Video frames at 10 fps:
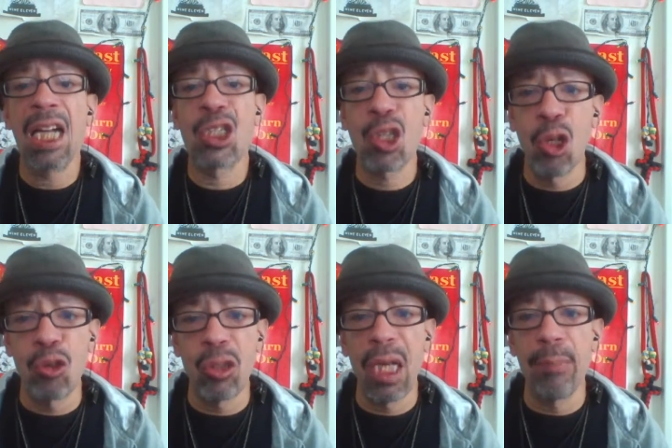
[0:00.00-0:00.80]
Our
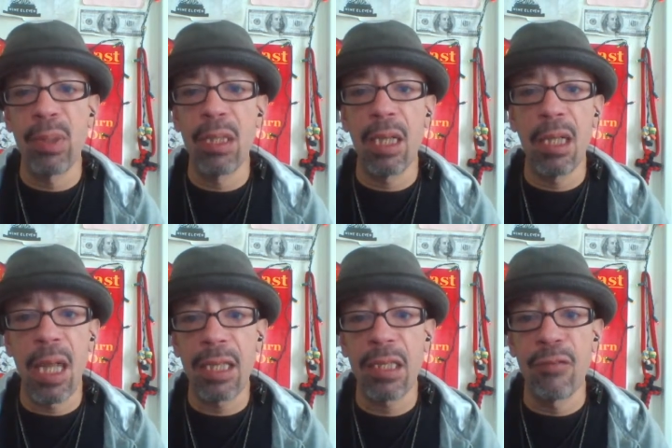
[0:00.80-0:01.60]
children have been
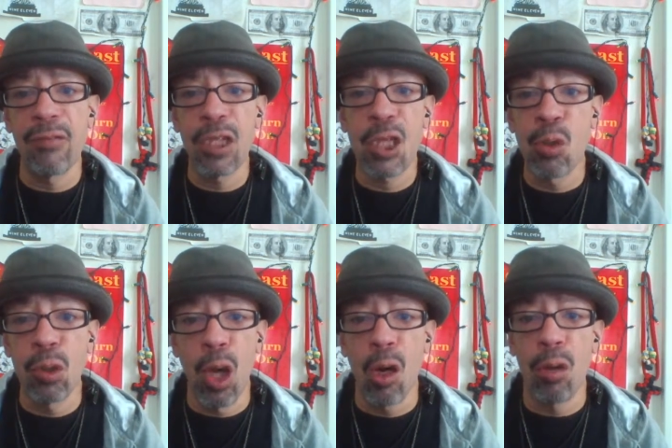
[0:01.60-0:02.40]
neglected for
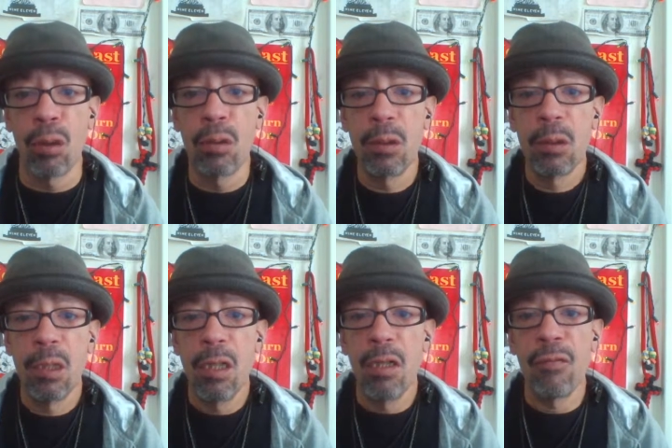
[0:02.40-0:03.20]
too long.
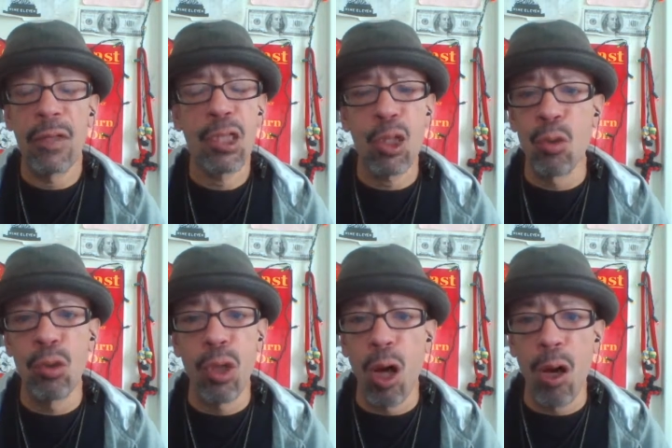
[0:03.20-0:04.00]
For too
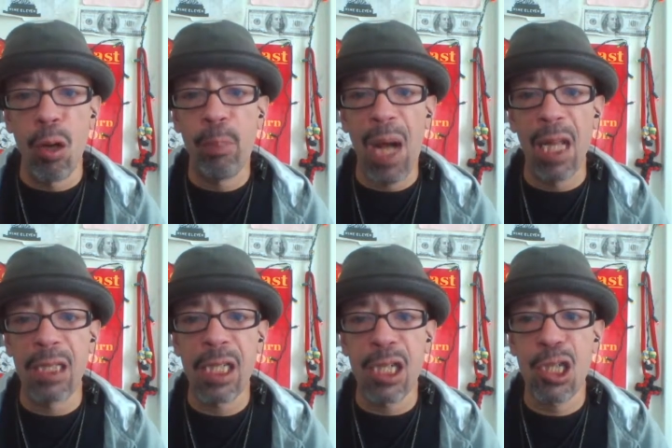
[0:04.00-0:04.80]
long,
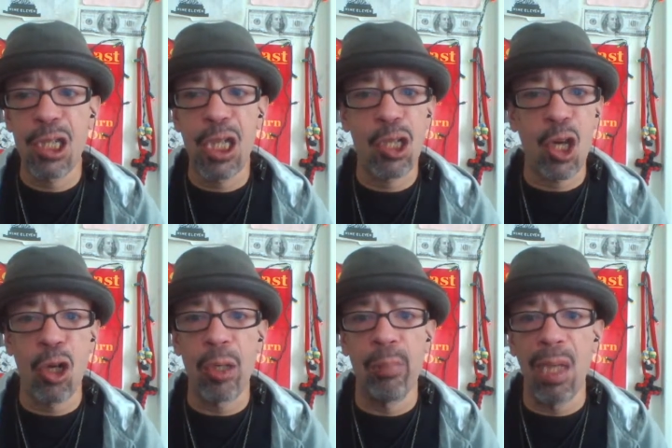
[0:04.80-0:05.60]
politicians have
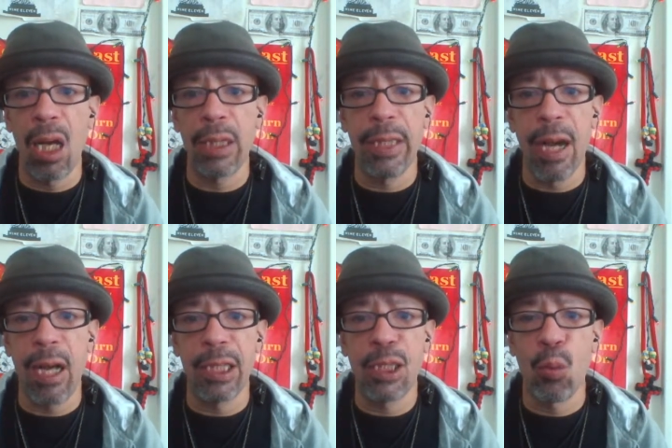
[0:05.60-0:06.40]
turned a blind
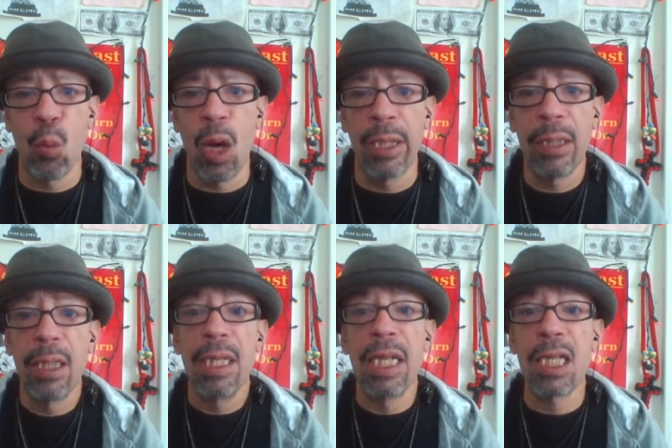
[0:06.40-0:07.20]
eye to what
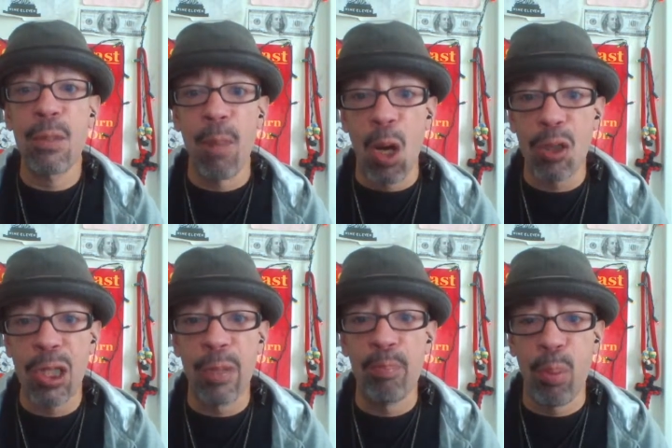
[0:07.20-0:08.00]
is
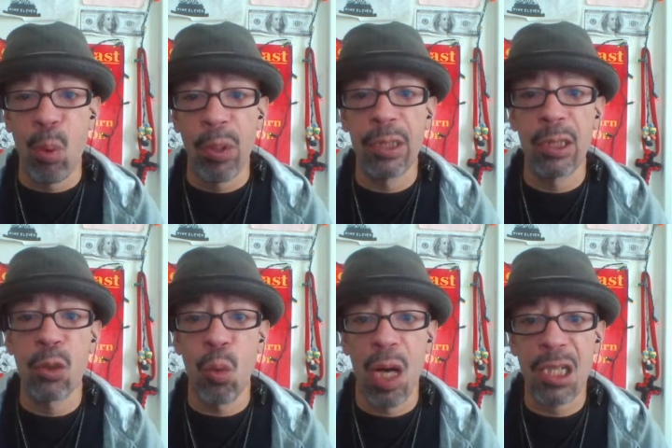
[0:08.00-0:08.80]
most important
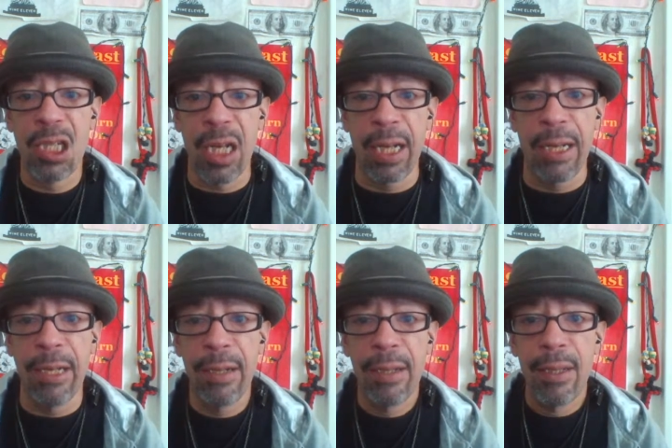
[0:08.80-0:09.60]
to our
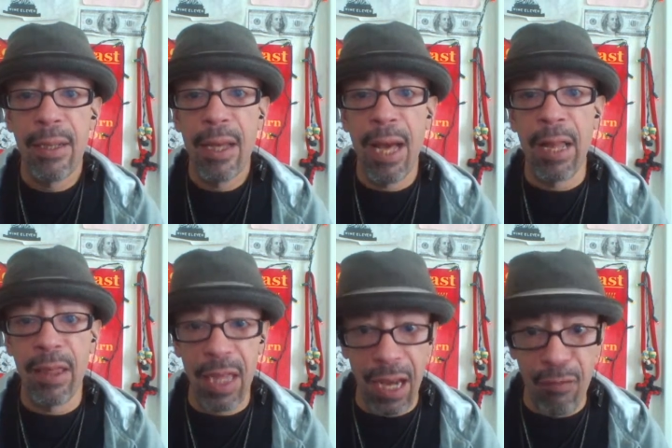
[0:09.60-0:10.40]
city,
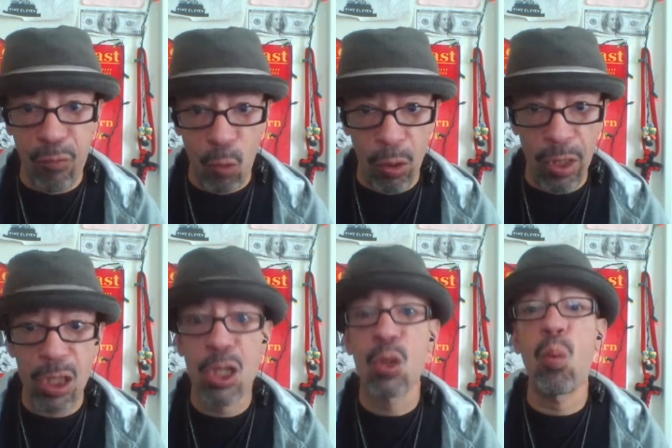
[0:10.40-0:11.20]
and therefore,
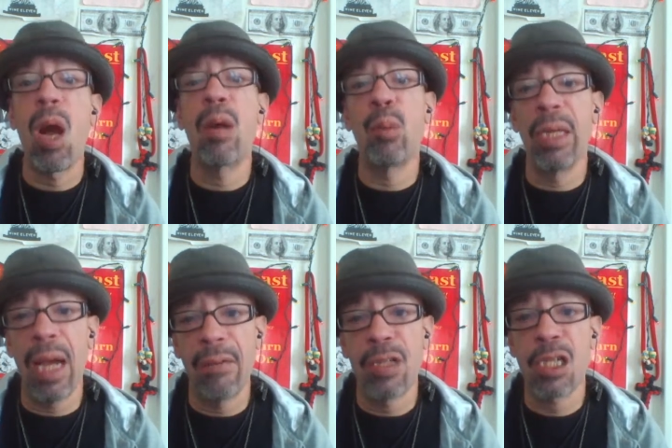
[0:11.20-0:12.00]
this is why we
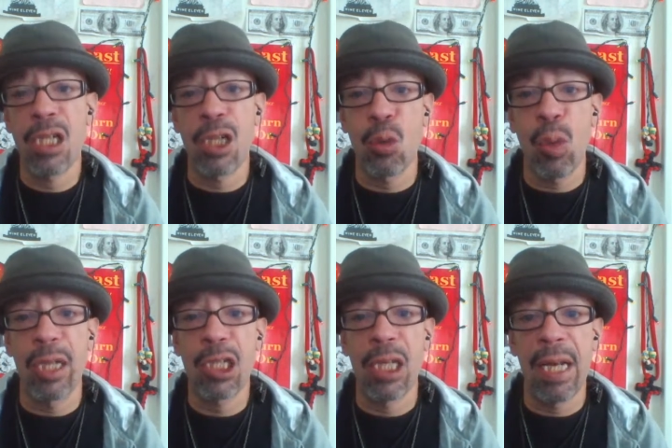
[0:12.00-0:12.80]
have this
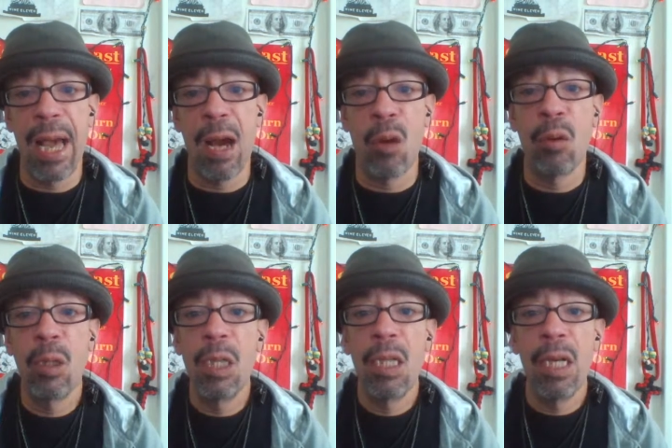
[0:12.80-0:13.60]
situation now
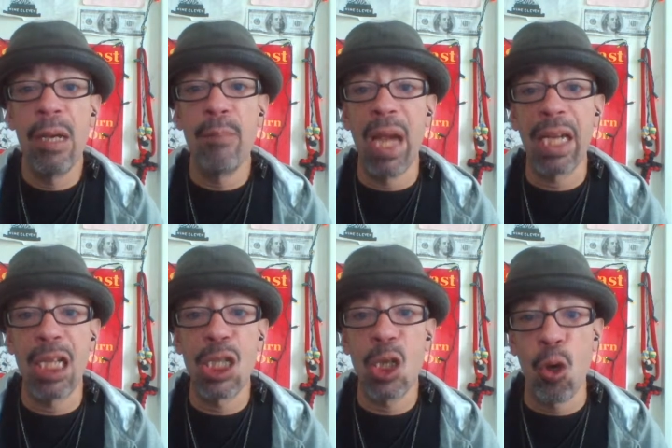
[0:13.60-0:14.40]
in
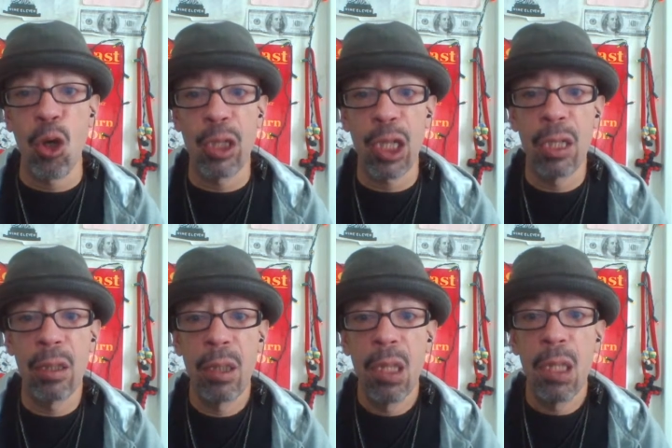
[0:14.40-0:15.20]
Macon, Georgia,